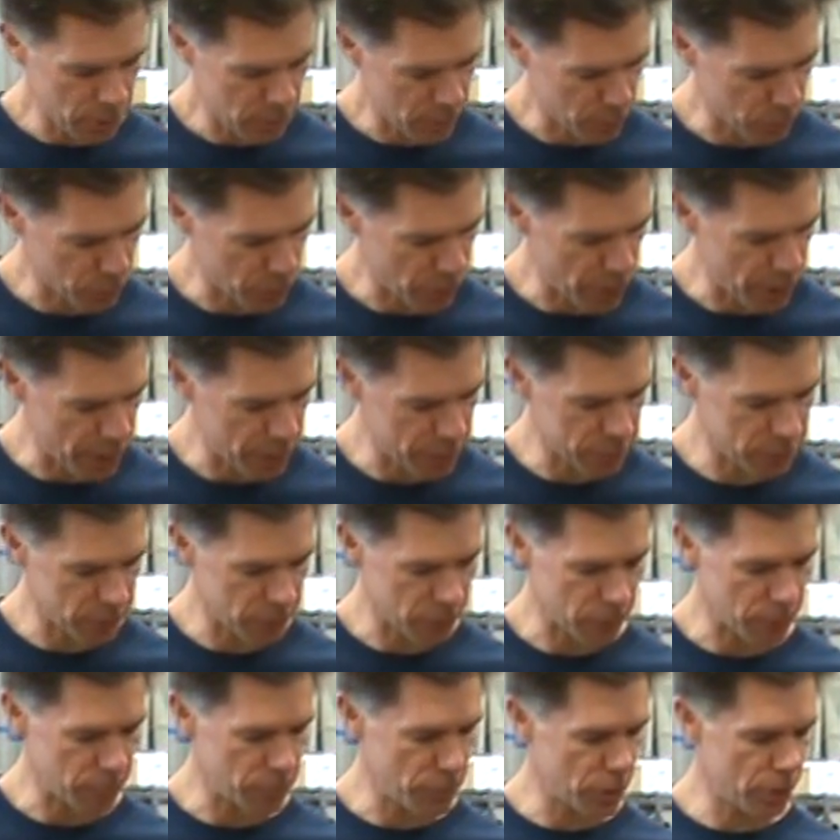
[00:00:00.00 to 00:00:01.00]
comprised
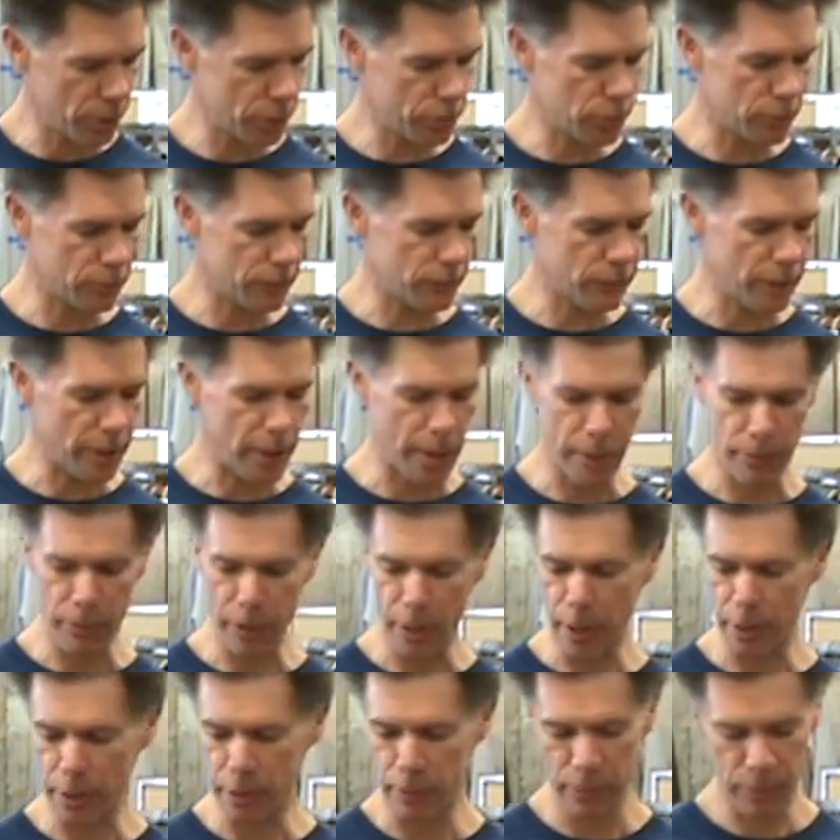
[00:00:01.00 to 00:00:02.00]
of a miniature fly
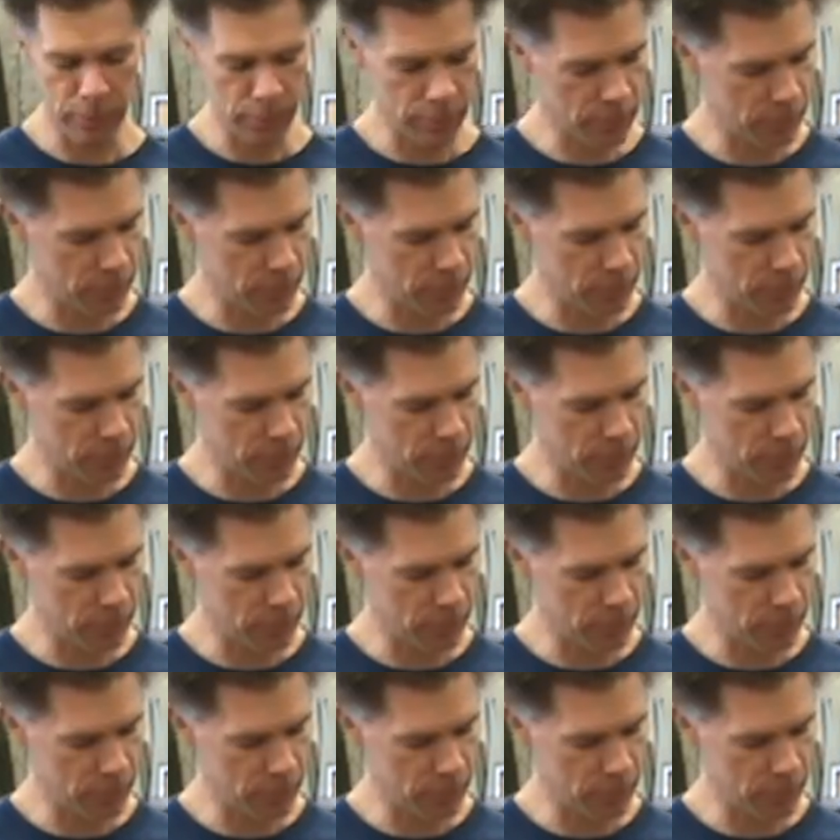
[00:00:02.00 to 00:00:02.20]
rod,